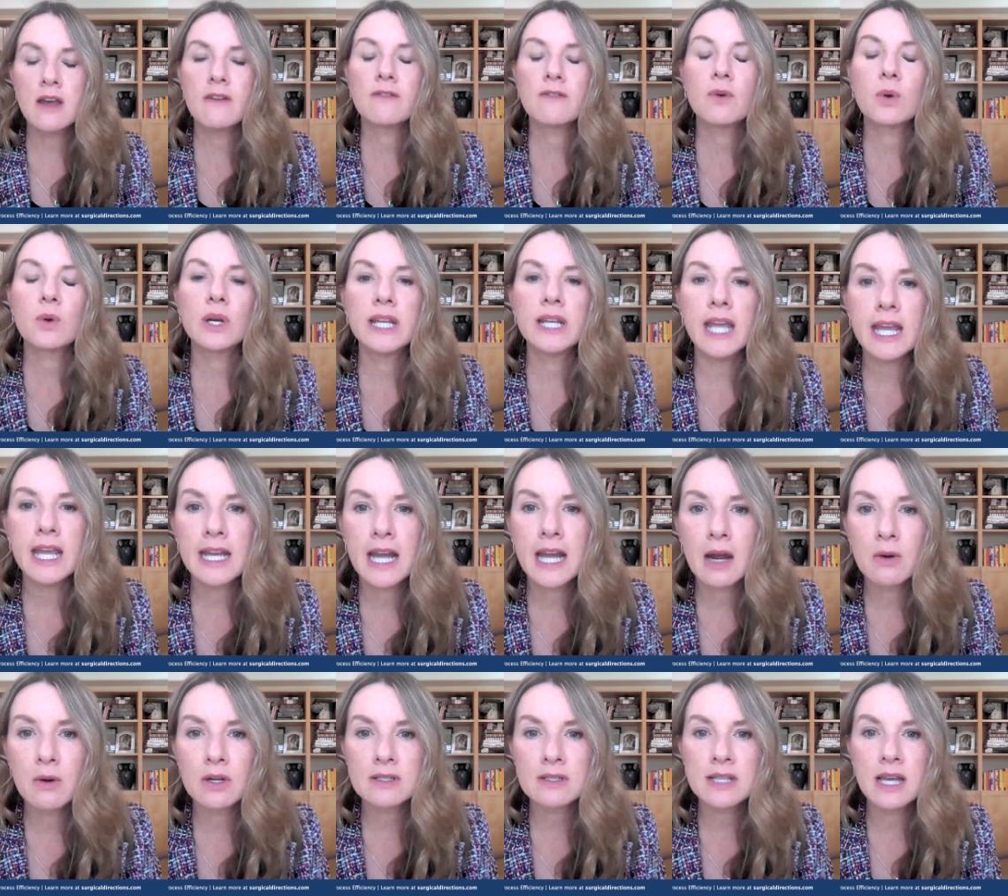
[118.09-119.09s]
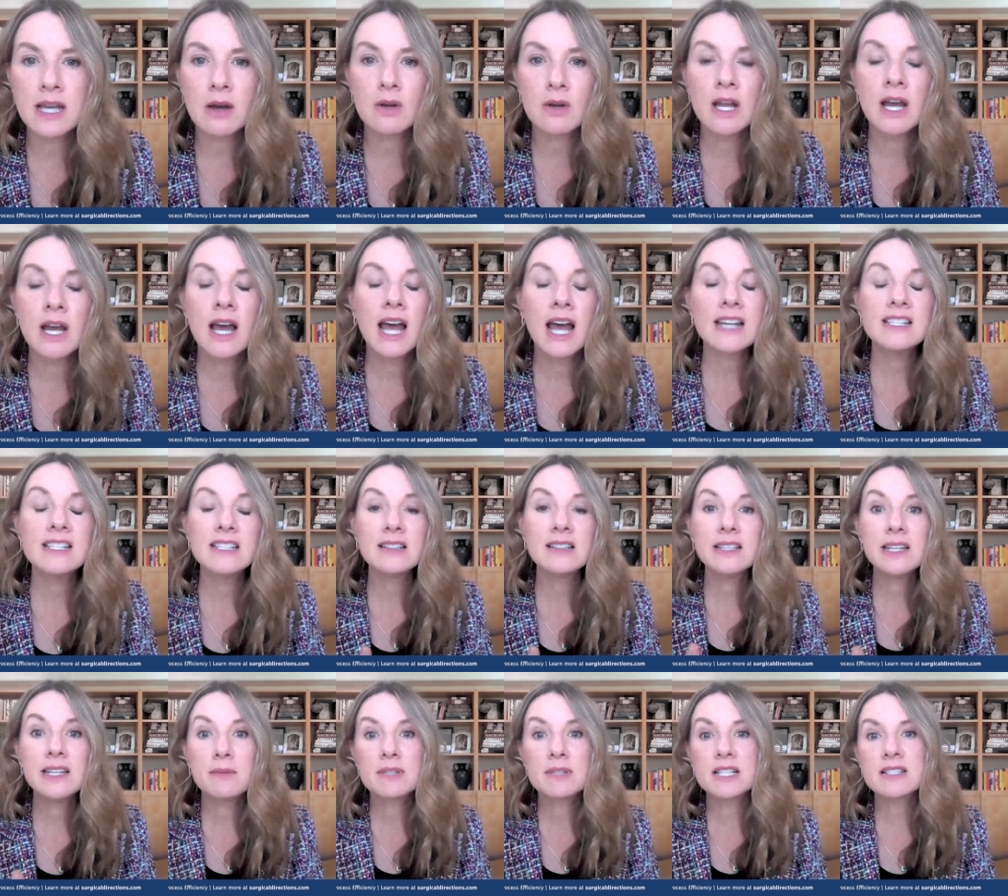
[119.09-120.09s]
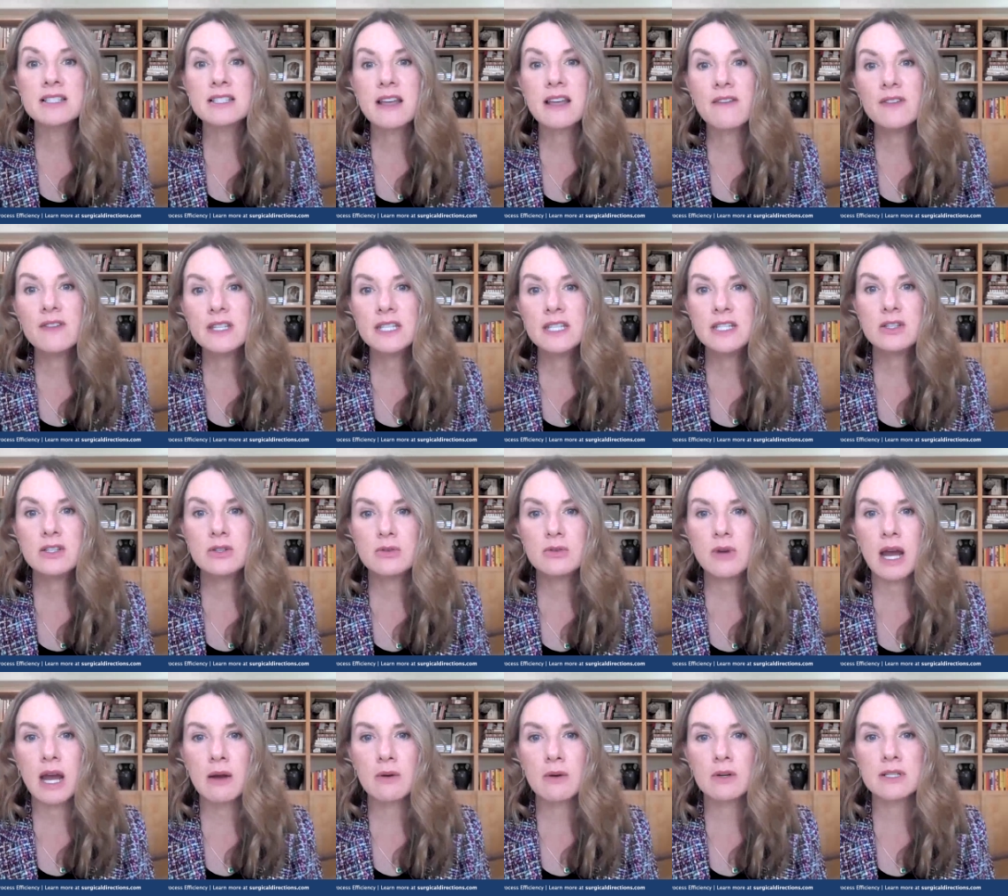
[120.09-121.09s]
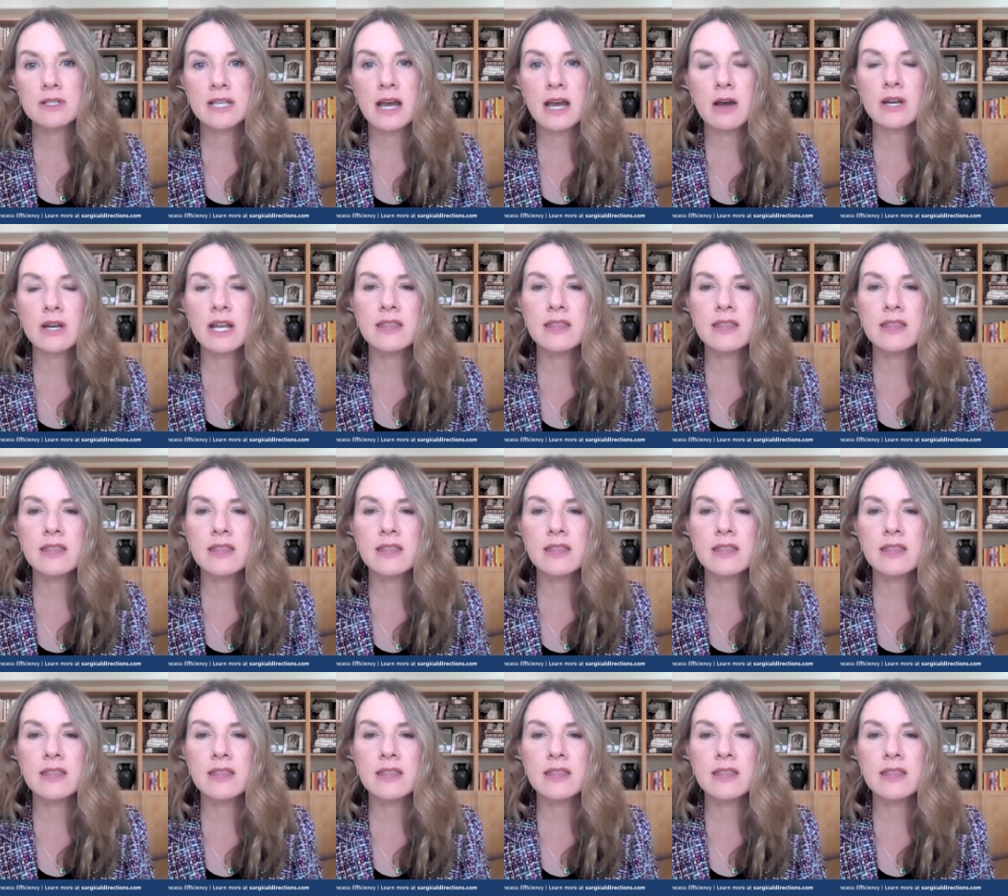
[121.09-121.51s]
48 hours out, ideally up to 72 hours out.